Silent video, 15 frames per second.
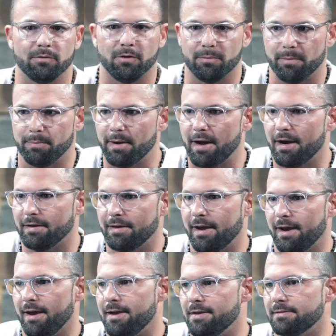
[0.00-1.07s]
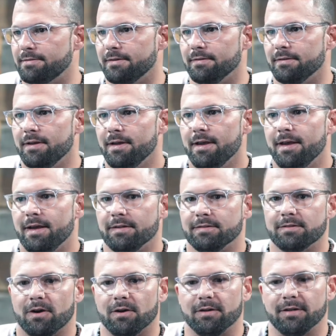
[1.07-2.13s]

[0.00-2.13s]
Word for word: throw up a podcast, and and start